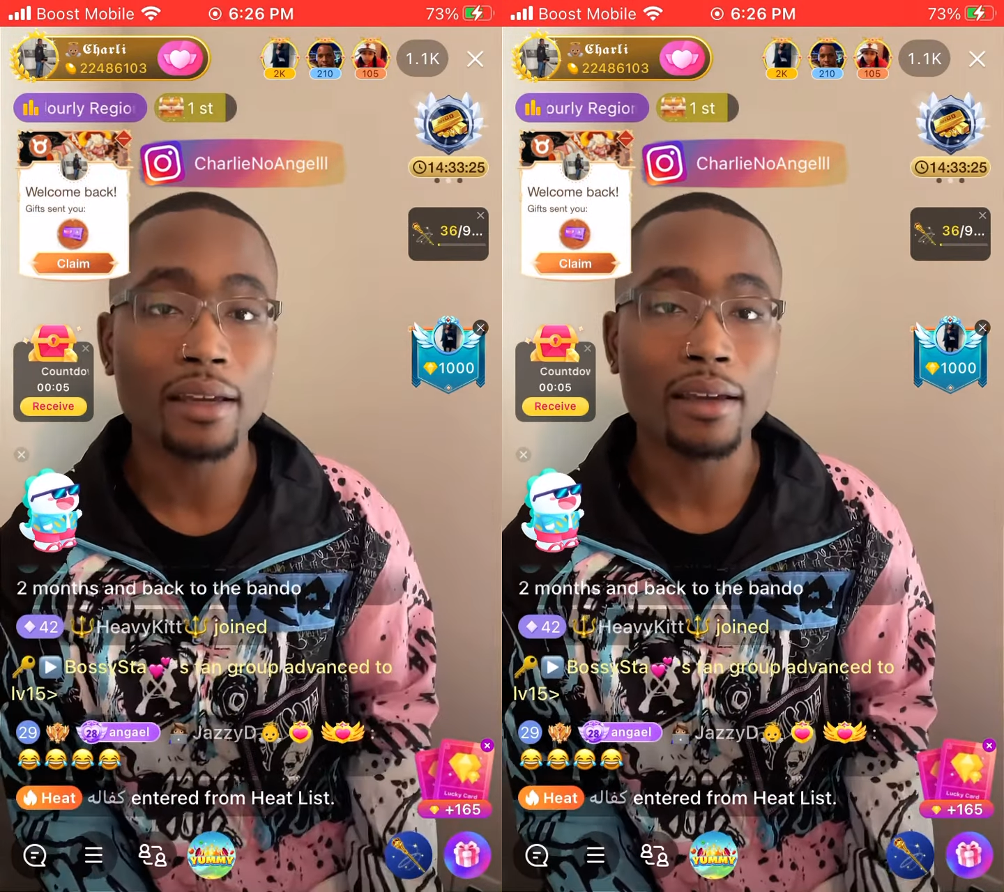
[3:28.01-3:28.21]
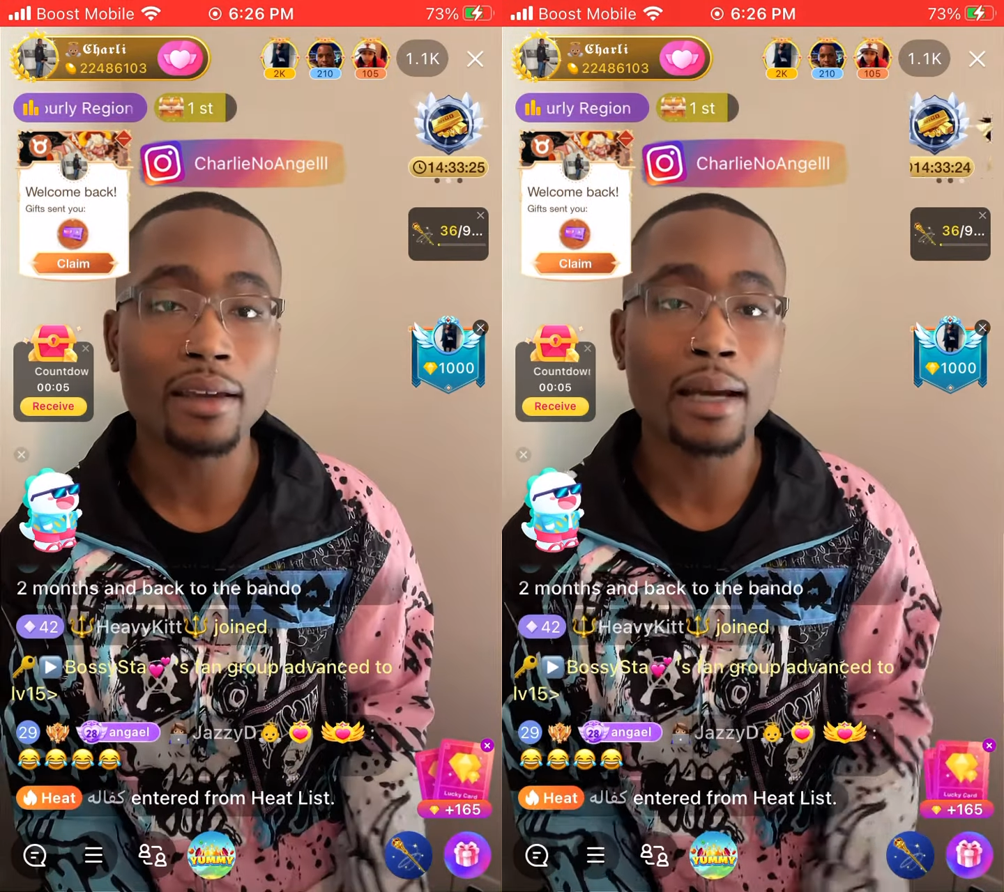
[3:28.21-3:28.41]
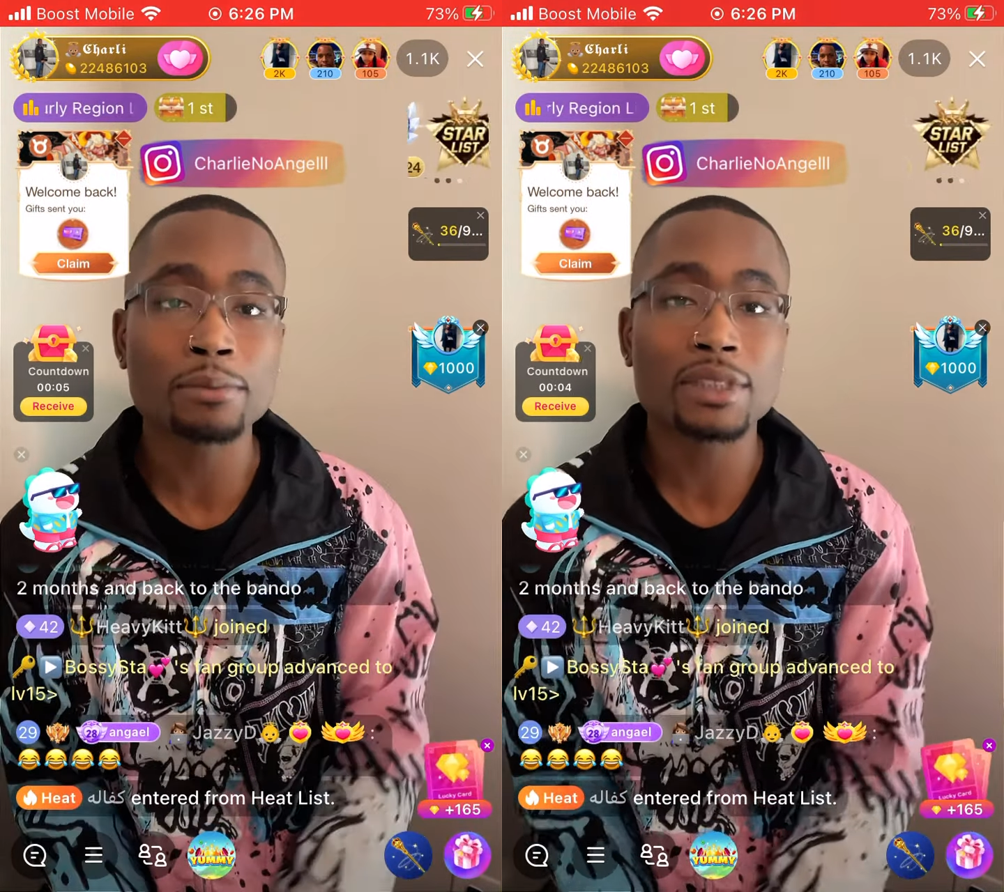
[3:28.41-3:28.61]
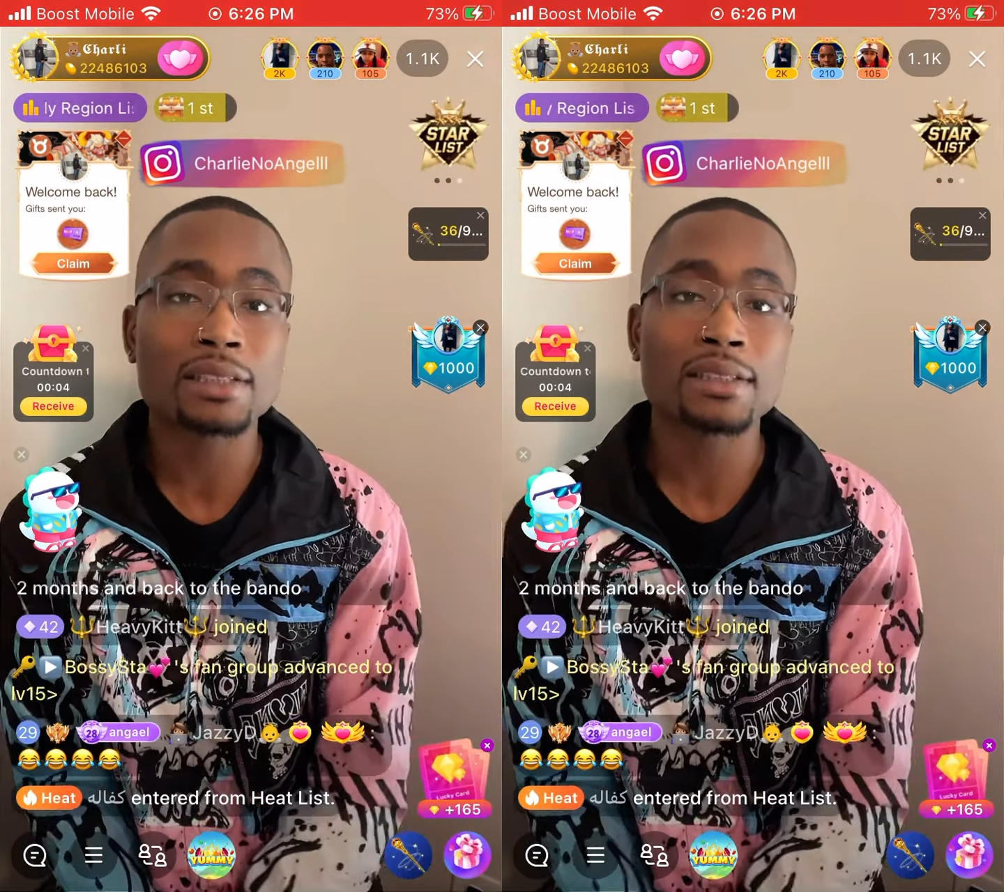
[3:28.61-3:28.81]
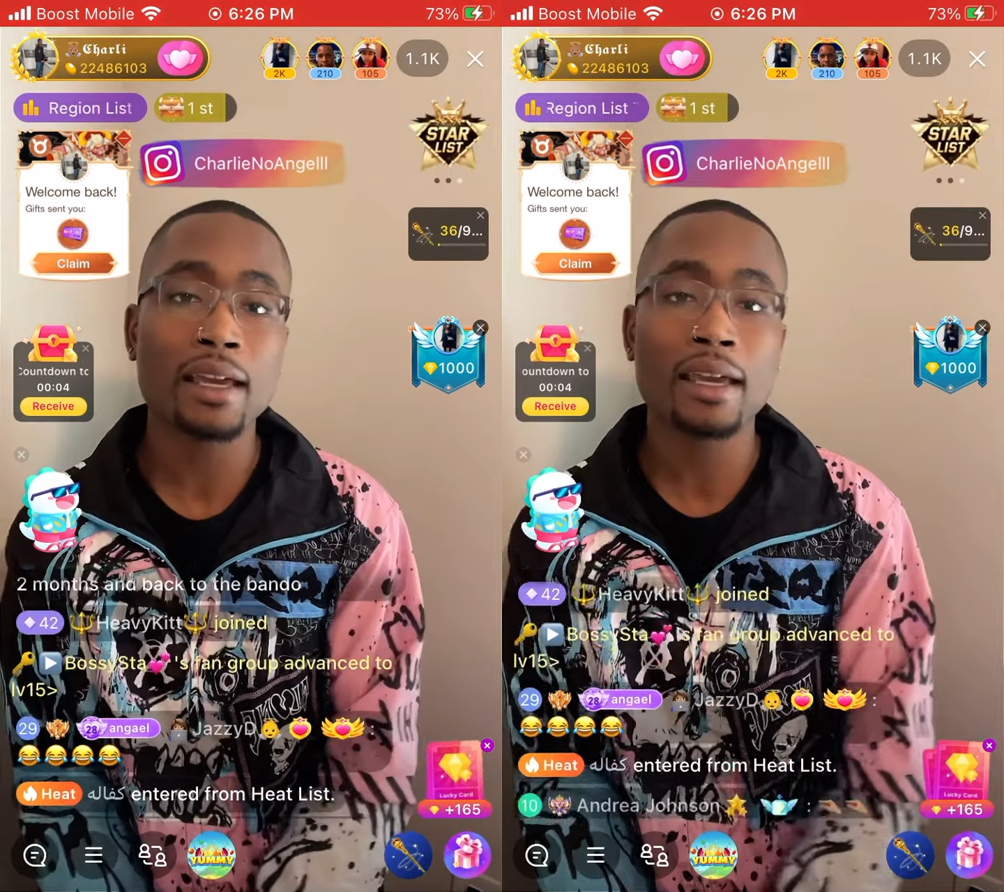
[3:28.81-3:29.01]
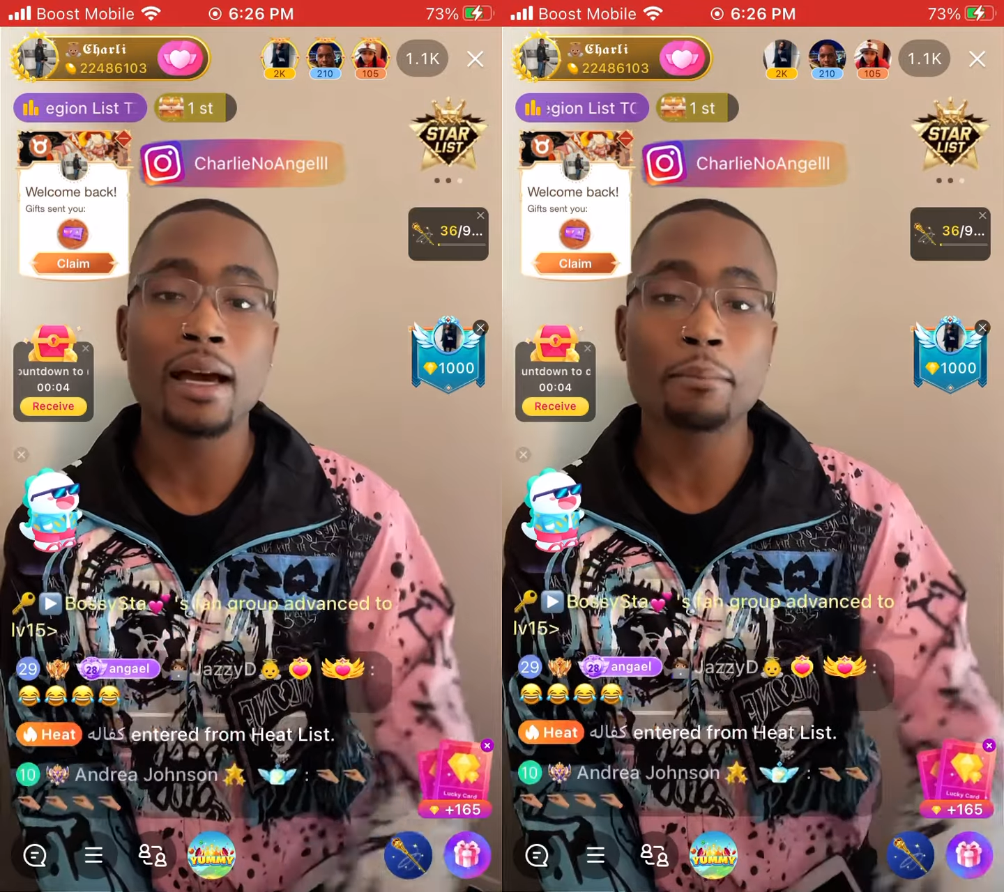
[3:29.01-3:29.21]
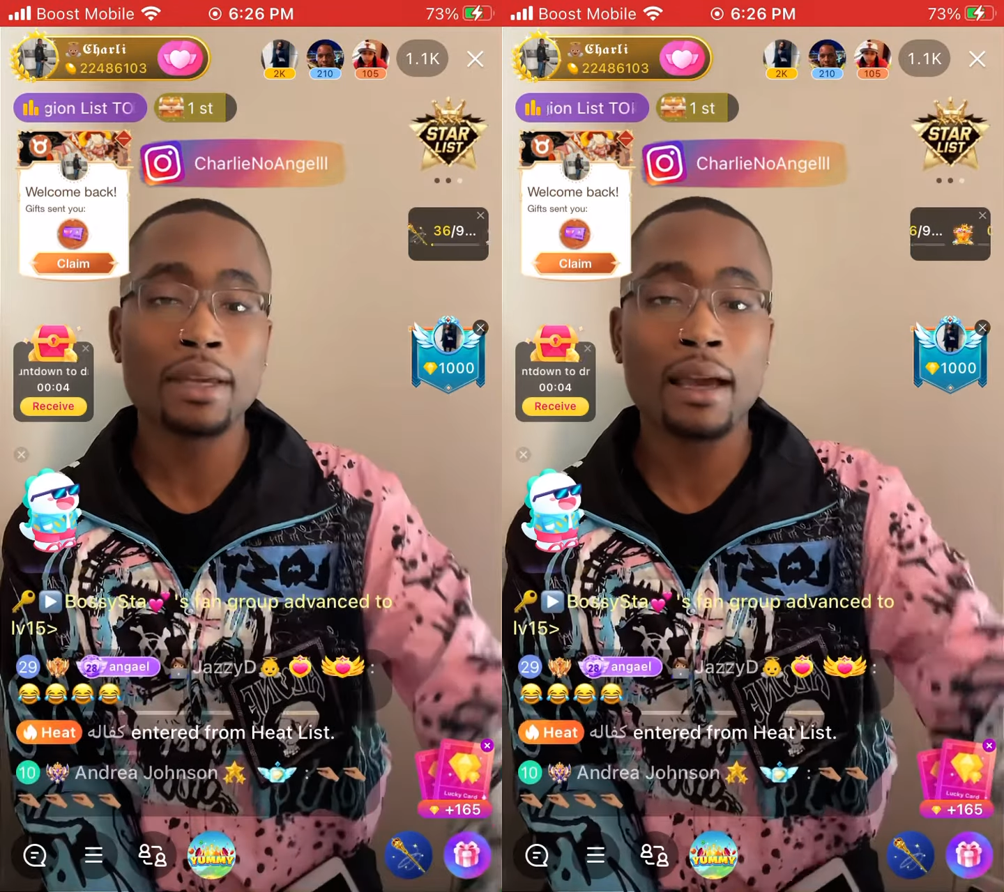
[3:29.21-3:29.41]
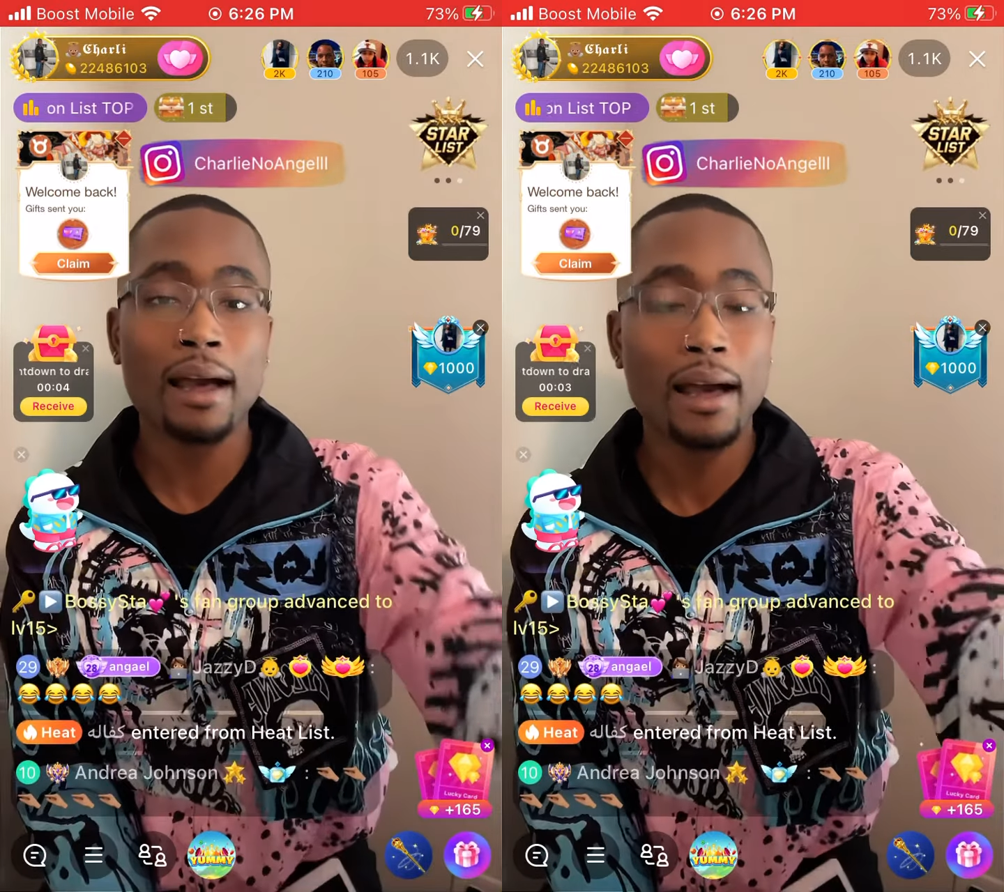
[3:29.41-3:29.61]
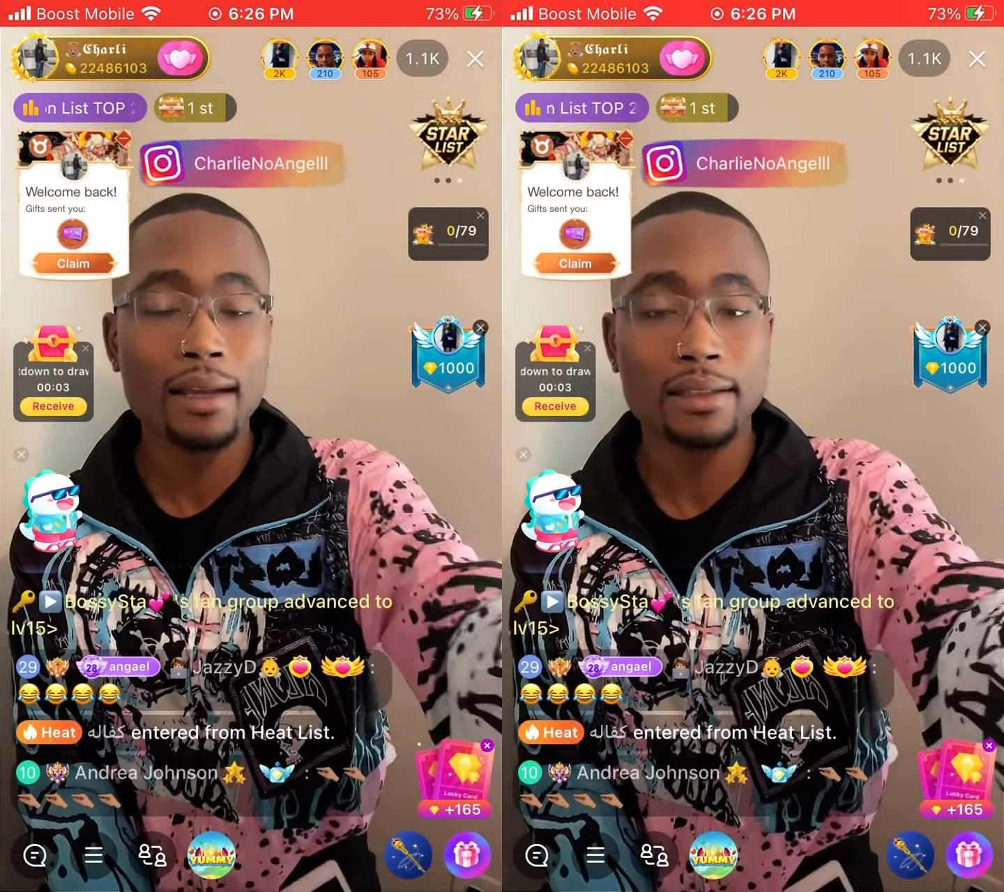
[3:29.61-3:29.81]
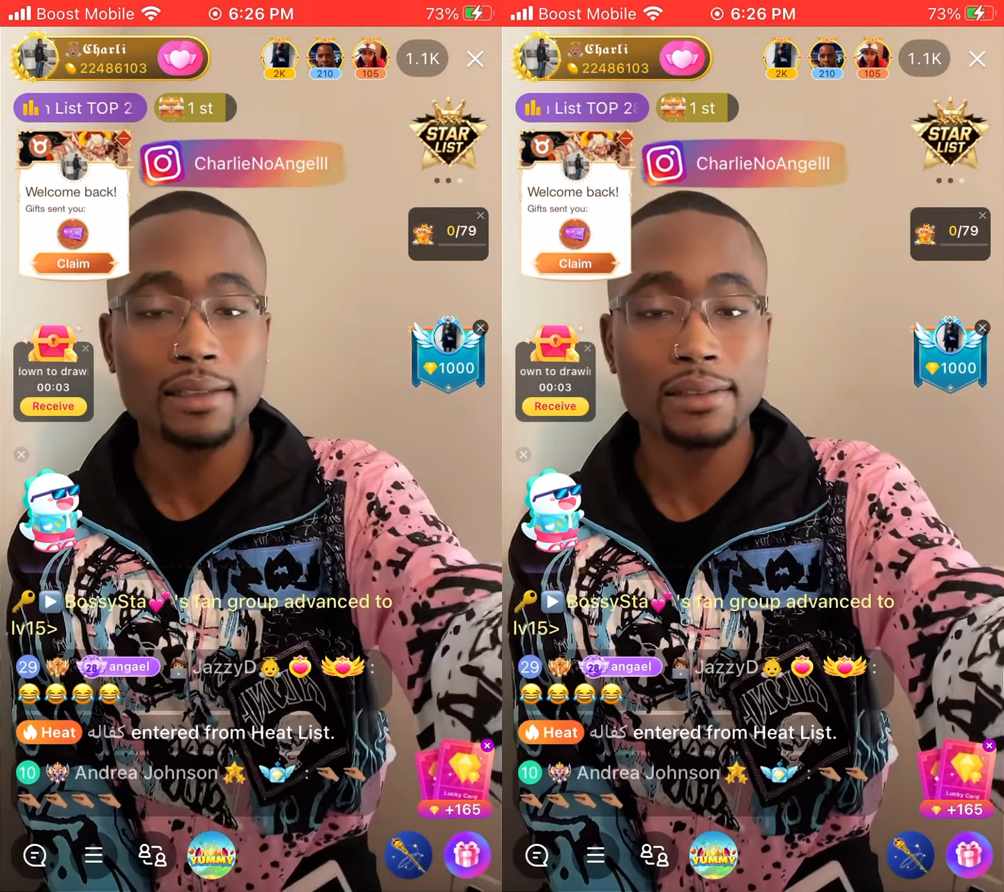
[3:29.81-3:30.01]
And I'm just saying, I'm being
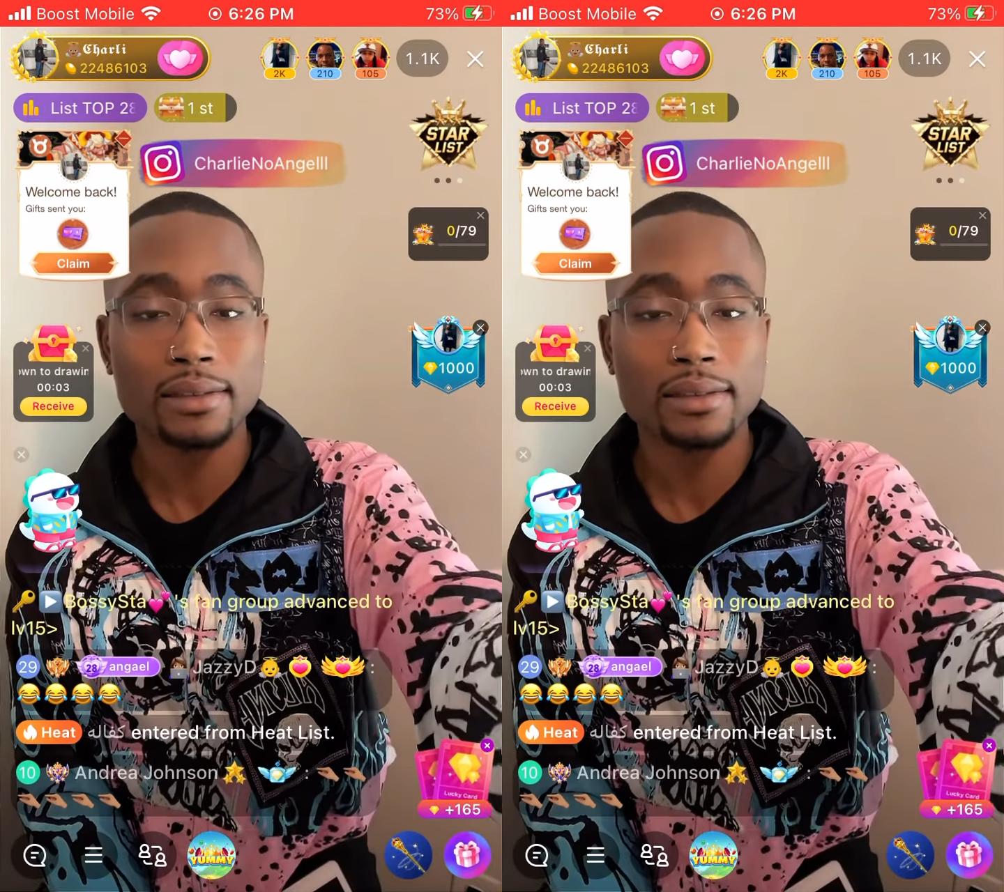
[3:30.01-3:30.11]
honest.